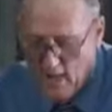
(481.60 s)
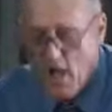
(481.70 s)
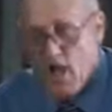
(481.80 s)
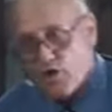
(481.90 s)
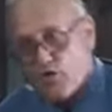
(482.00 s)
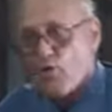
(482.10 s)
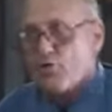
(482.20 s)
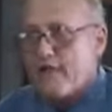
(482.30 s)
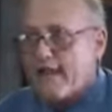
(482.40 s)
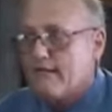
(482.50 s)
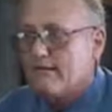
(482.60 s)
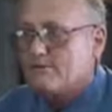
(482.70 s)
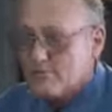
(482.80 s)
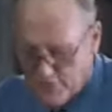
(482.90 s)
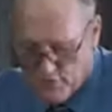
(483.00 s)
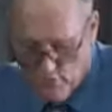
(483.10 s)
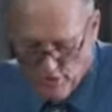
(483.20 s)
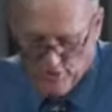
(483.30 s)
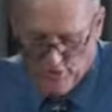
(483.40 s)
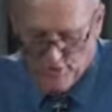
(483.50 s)
according to the
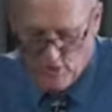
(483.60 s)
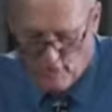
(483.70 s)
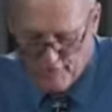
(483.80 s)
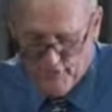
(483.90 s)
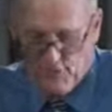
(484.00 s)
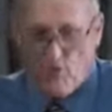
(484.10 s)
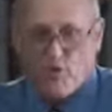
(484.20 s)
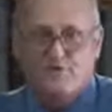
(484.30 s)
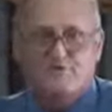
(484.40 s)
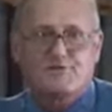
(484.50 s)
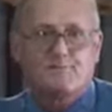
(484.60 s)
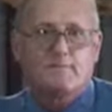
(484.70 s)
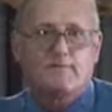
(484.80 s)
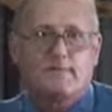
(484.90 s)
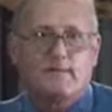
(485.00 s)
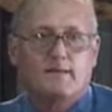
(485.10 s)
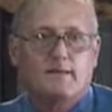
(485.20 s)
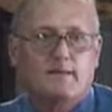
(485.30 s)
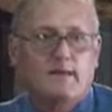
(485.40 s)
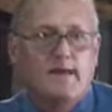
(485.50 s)
word of the Lord.
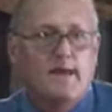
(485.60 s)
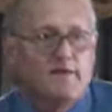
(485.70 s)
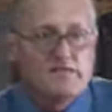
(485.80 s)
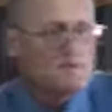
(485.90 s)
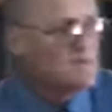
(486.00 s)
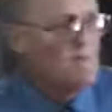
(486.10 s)
This was a